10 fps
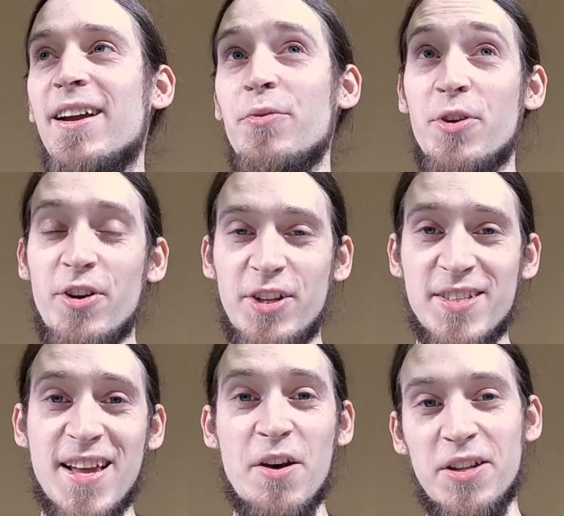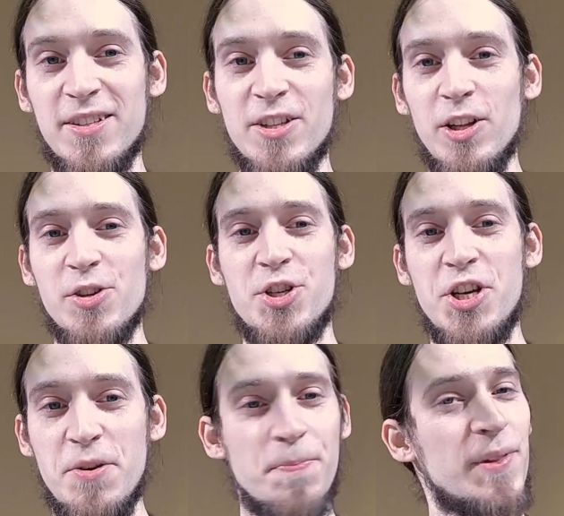regarding the sound and
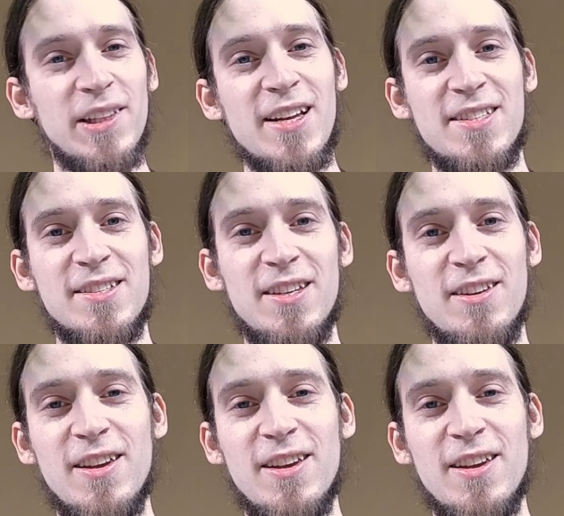technology, let's